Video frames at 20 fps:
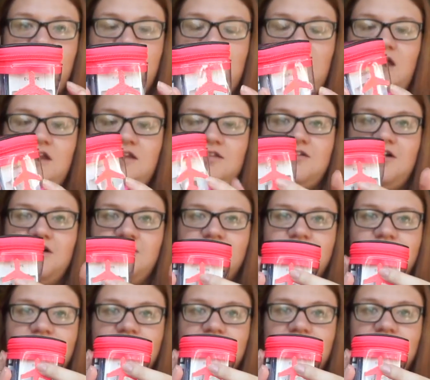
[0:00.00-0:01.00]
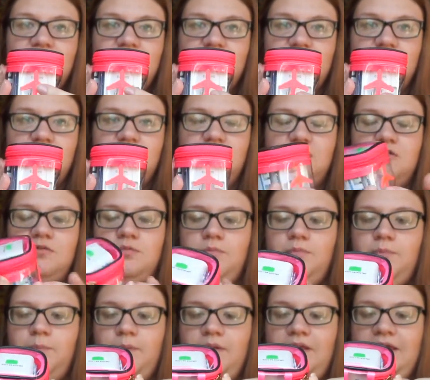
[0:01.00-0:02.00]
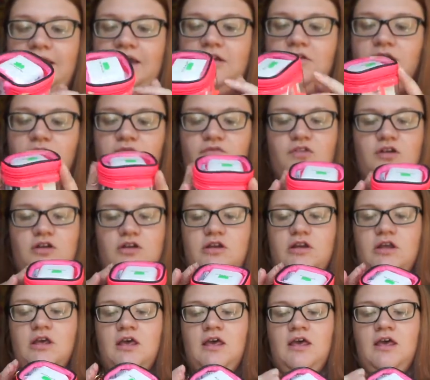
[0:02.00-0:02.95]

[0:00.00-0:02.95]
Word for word: there and it's got a really cute little play on the front